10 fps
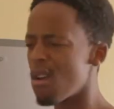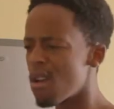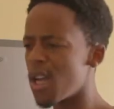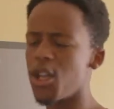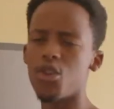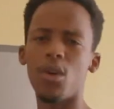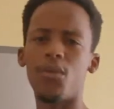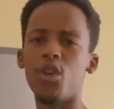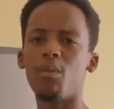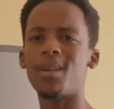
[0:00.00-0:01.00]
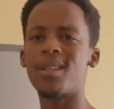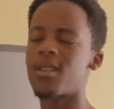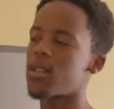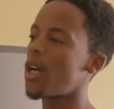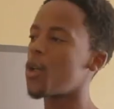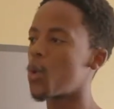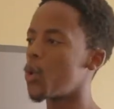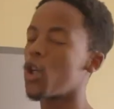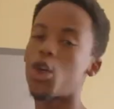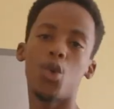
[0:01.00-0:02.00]
in your video business card, you could
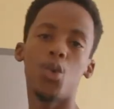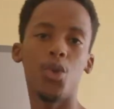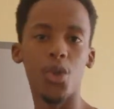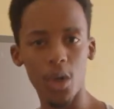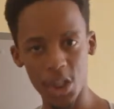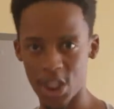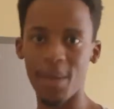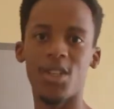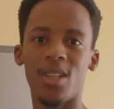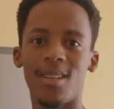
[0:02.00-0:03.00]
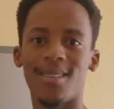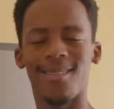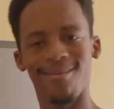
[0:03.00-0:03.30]
include your receptionist.